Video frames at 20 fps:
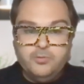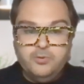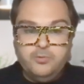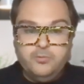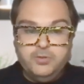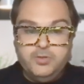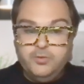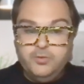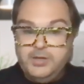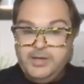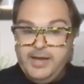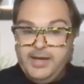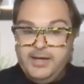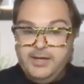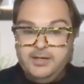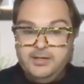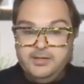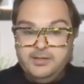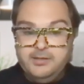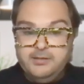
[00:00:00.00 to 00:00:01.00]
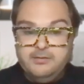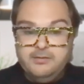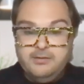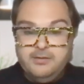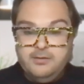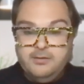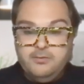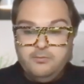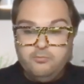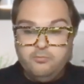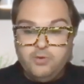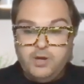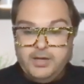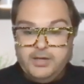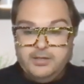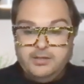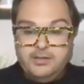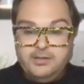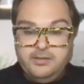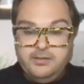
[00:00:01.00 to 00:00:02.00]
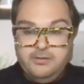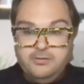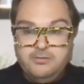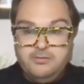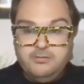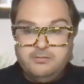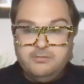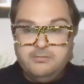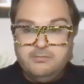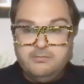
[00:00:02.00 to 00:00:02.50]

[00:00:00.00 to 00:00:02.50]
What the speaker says: You can edit it right here.